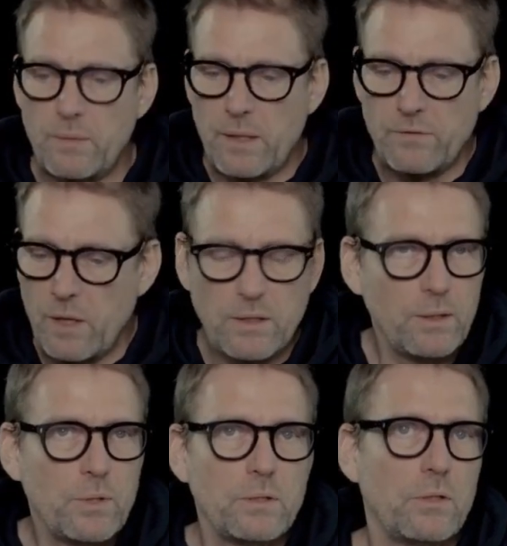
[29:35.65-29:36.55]
As far as
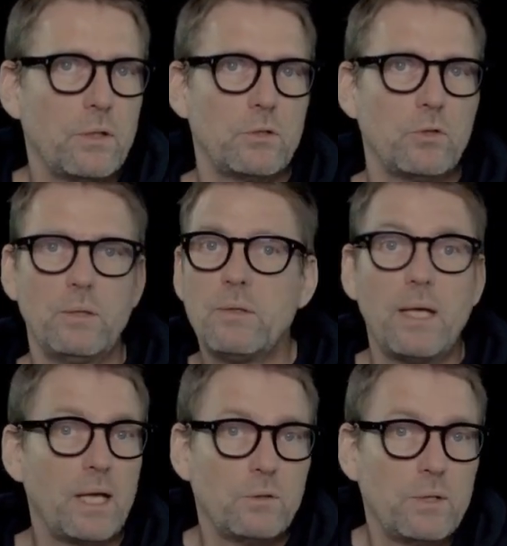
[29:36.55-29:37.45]
I'm concerned, you have
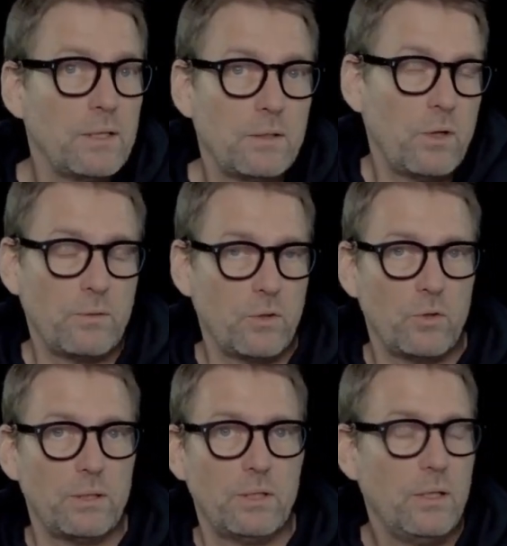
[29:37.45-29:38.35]
a gallery, you have a
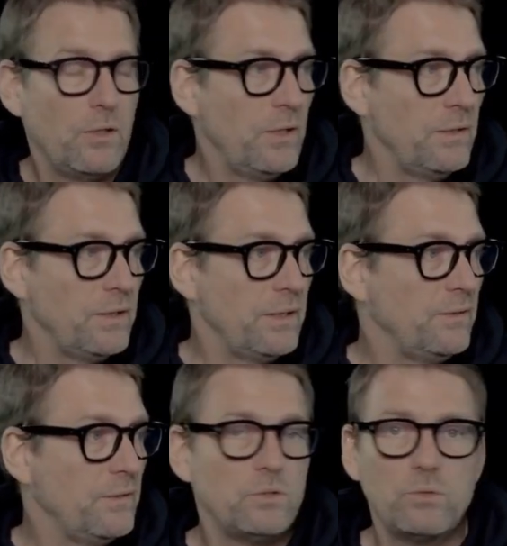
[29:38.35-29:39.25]
great kitchen.
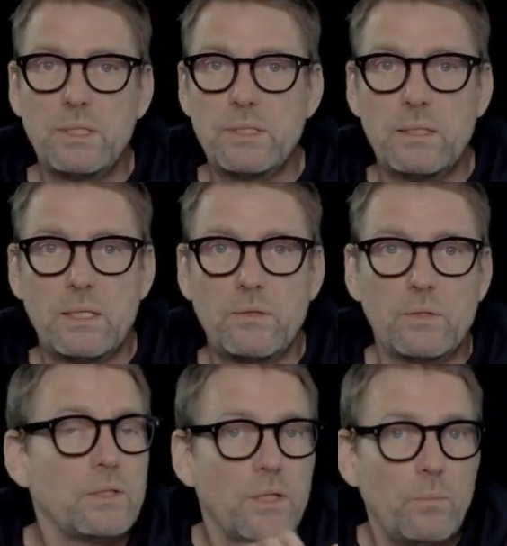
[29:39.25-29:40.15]
So recently,
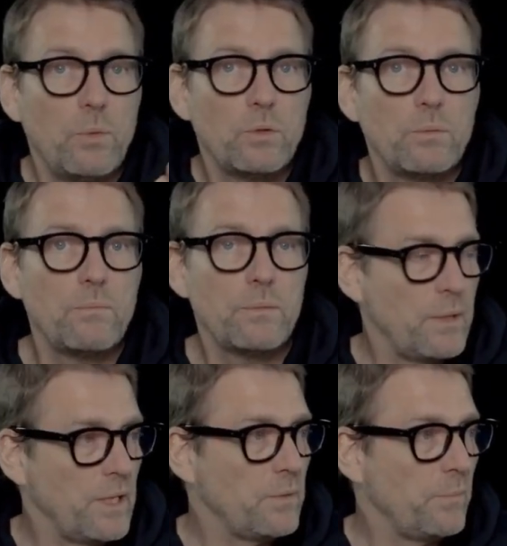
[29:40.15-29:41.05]
for example,
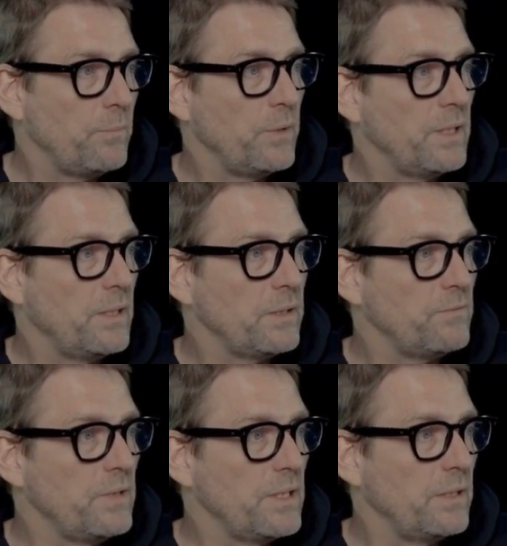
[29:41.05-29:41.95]
I remember that a
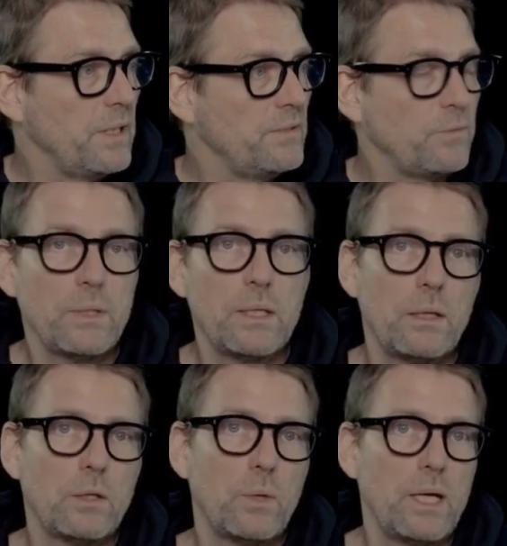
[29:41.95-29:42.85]
friend asked
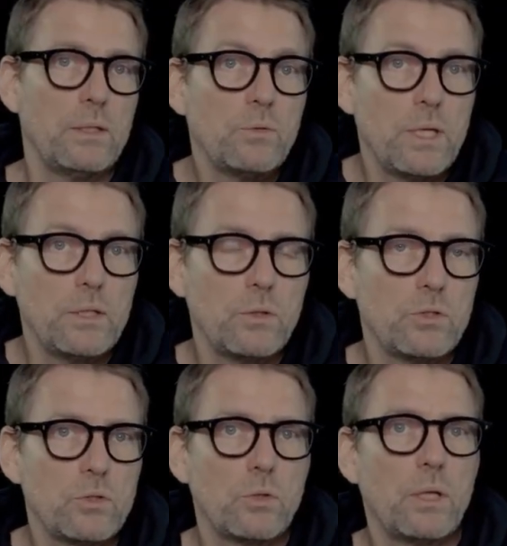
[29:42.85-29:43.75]
me, who has a rental
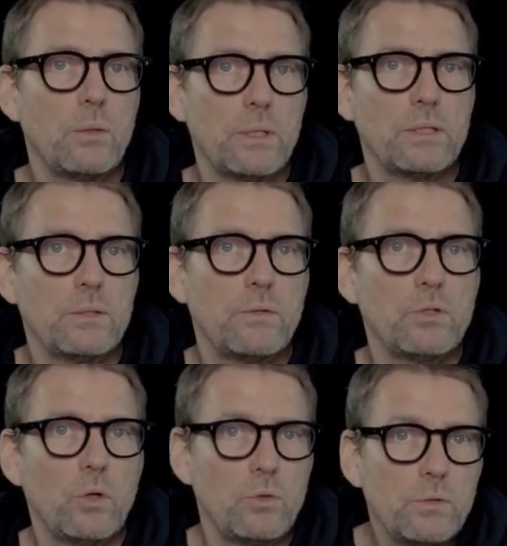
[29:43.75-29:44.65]
studio and is a
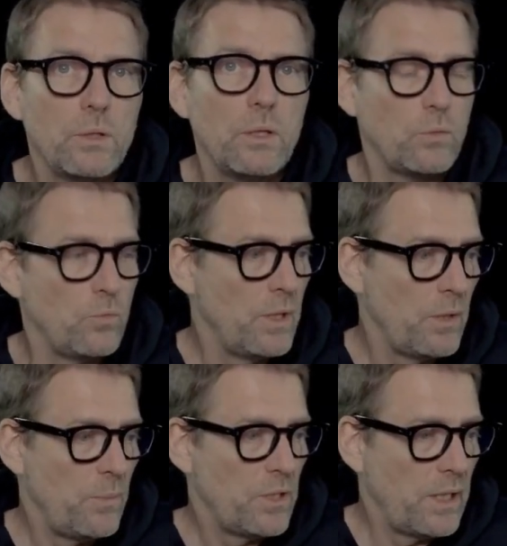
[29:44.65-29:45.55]
photographer,
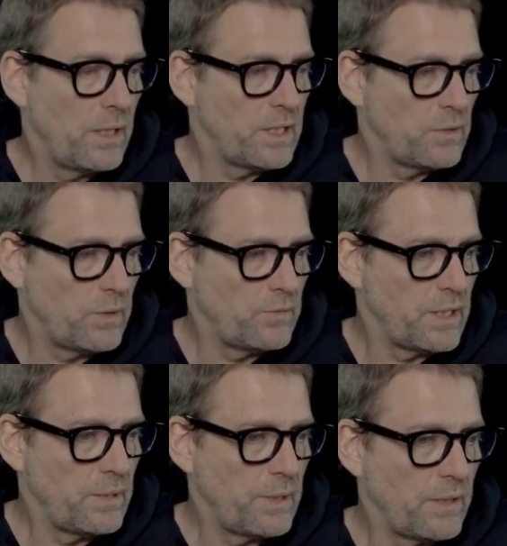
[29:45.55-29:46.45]
which machine I would
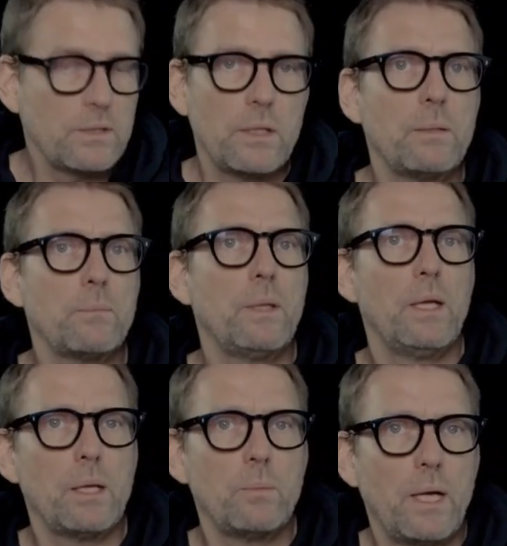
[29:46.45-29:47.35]
recommend to him.
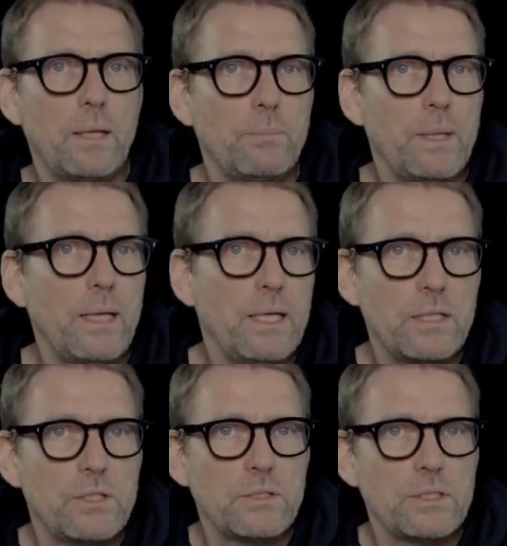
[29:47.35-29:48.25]
We have many
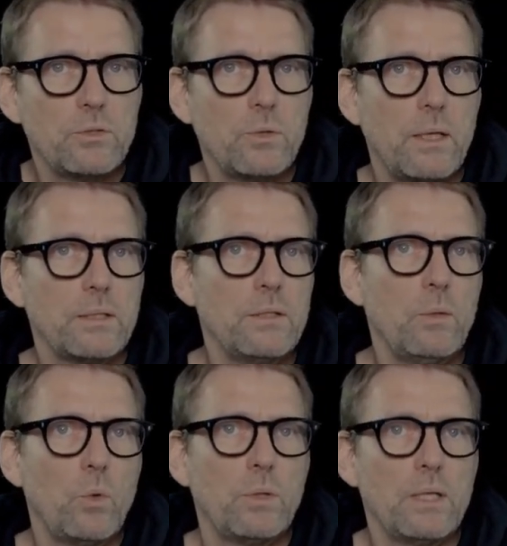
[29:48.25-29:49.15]
agencies with us
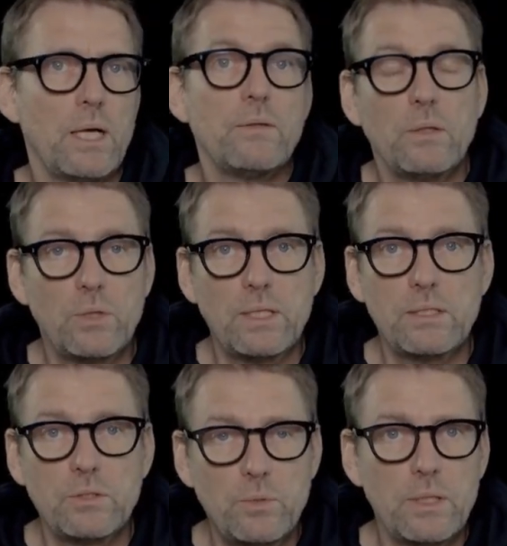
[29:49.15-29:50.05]
that want to have a great
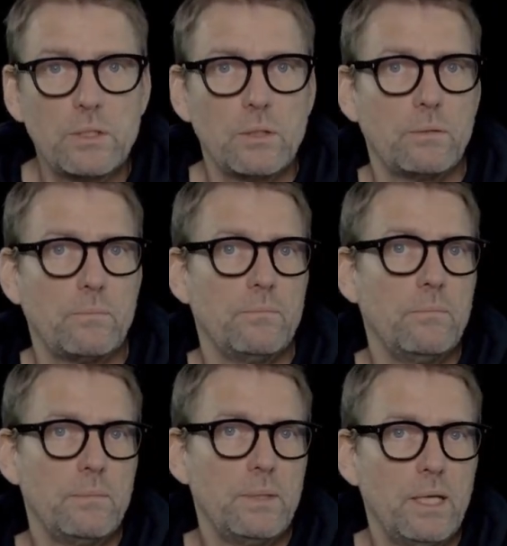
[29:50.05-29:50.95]
espresso.
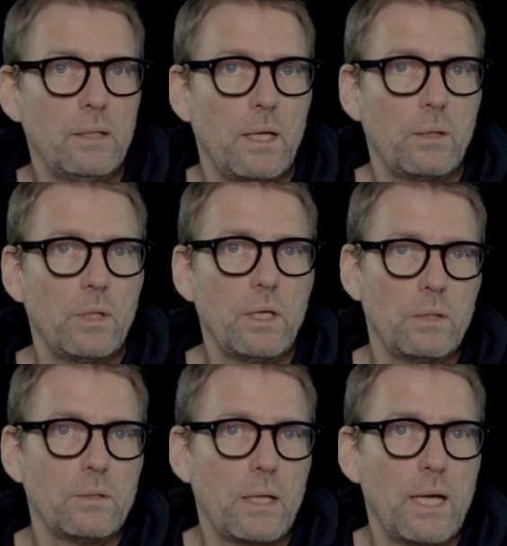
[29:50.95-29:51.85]
They are there
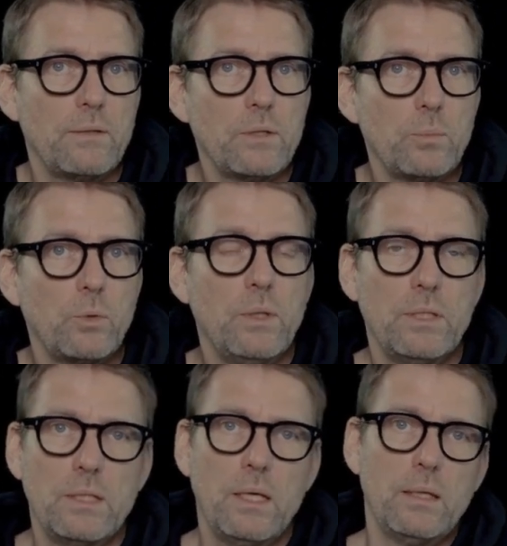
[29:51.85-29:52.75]
alone, have no
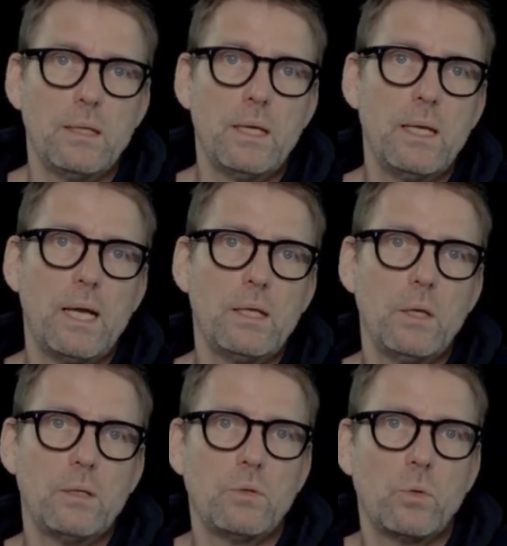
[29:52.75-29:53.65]
barista, and
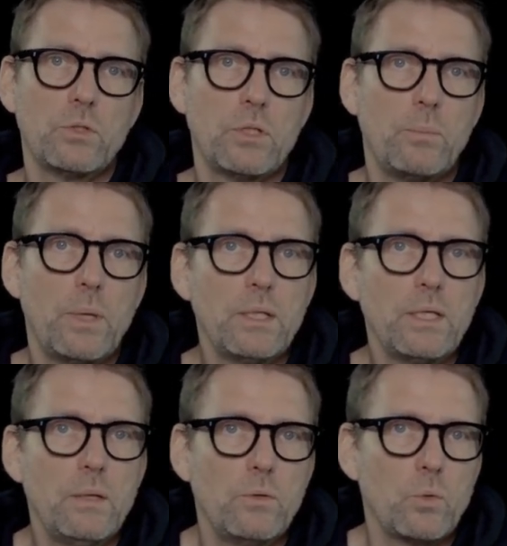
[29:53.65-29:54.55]
are of course
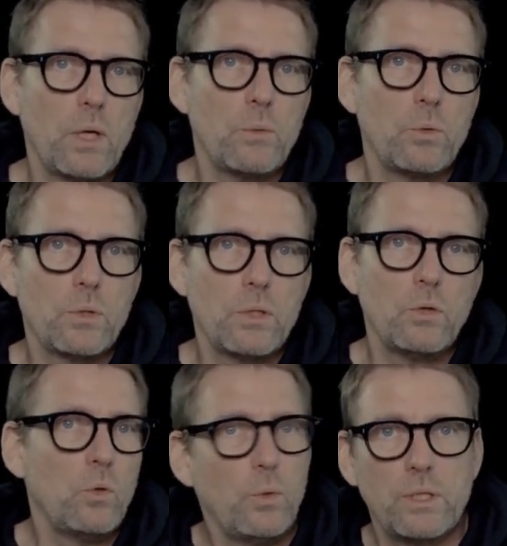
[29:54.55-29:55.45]
completely overwhelmed with a
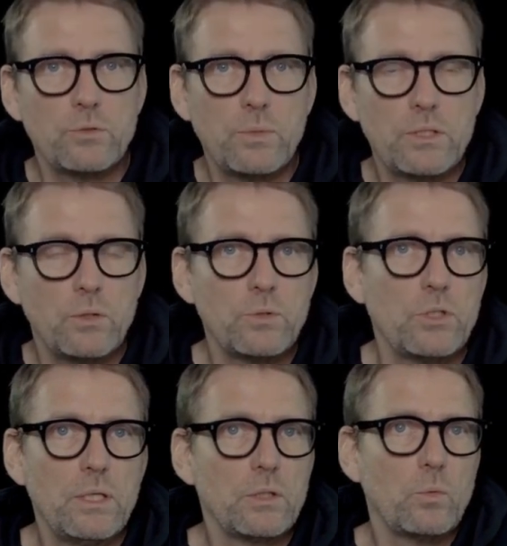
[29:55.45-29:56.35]
normal espresso
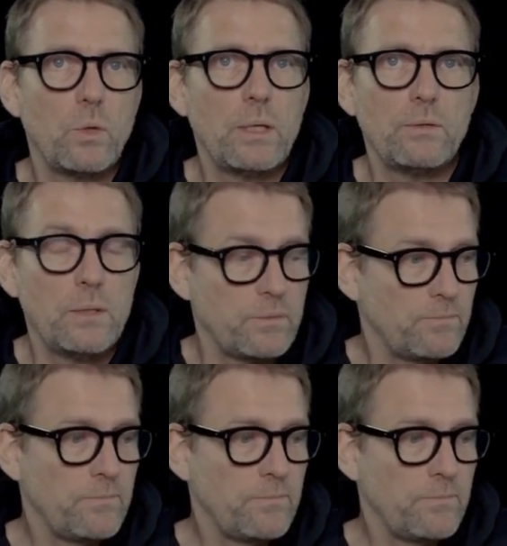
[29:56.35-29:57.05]
machine or whatever.